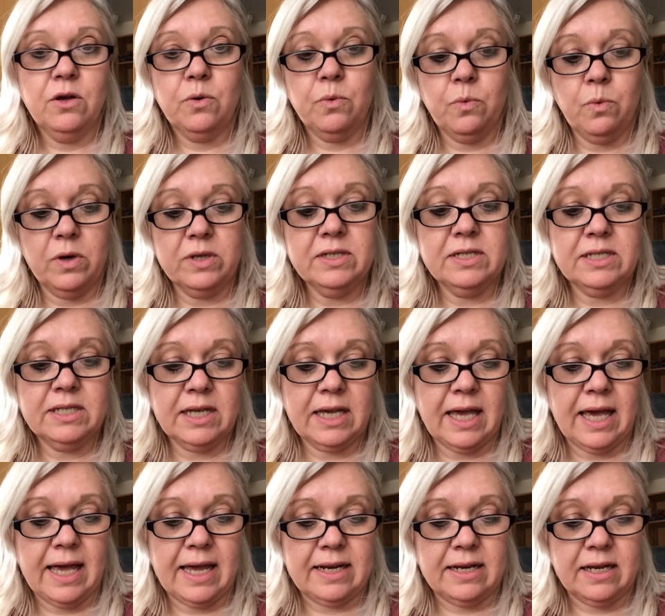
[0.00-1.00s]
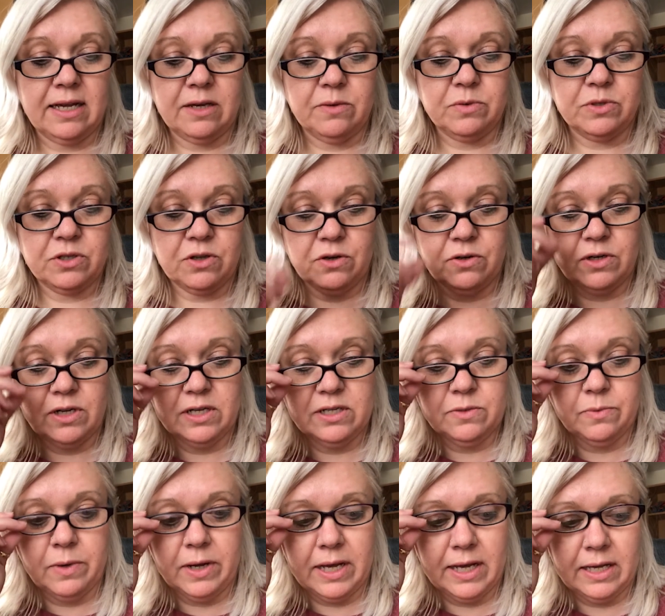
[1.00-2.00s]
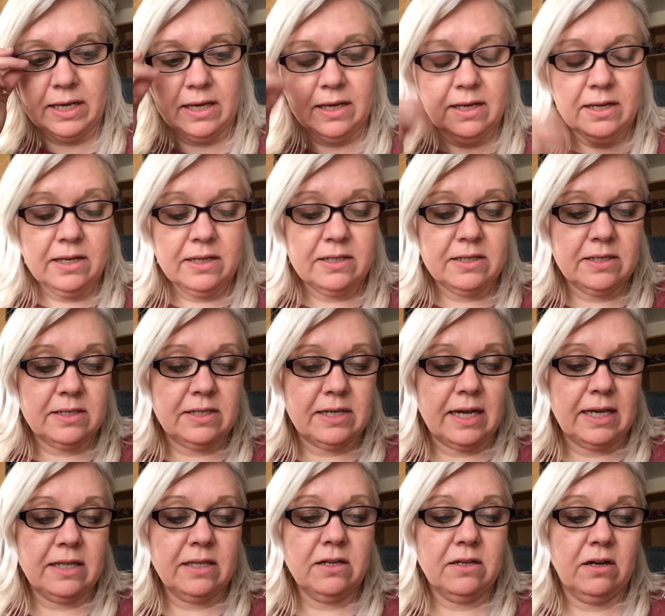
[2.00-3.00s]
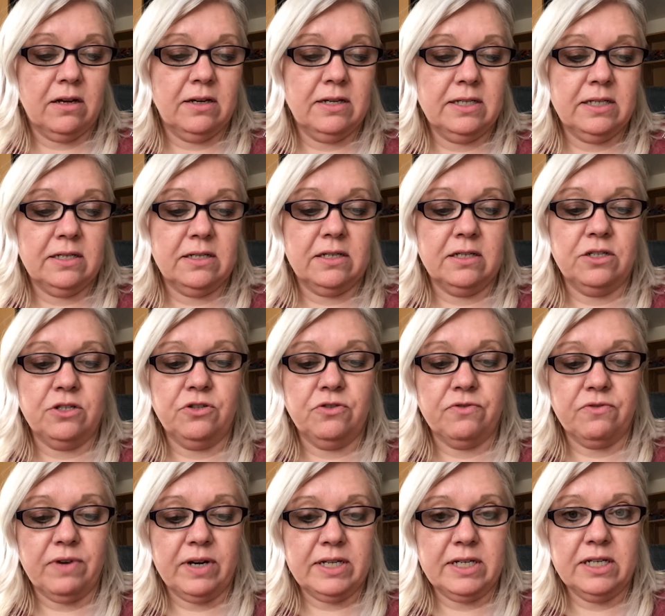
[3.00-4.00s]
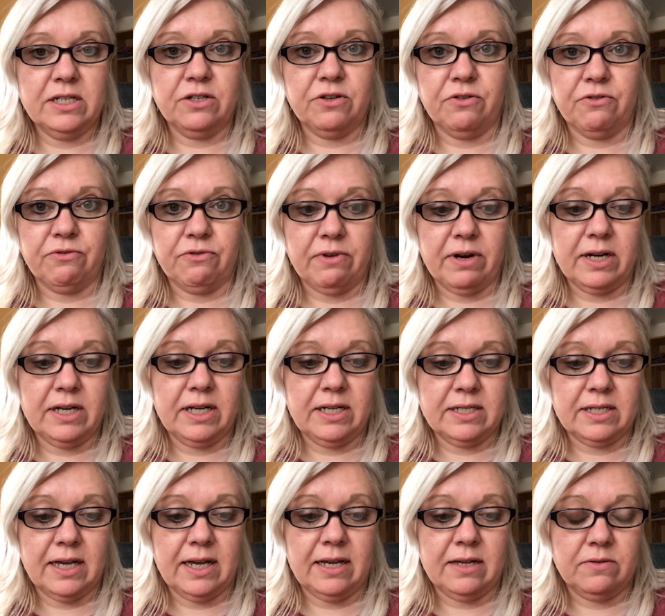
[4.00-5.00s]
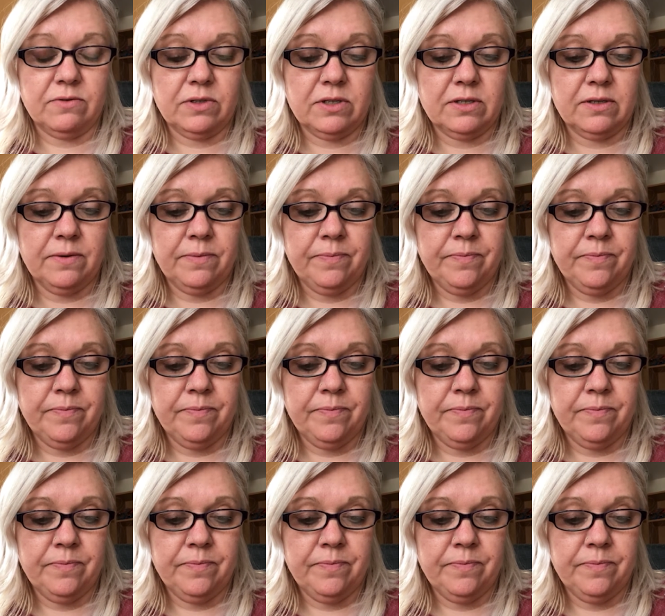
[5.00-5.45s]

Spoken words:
Once again, he was on his way to stay the night at his dreaded Granny's house.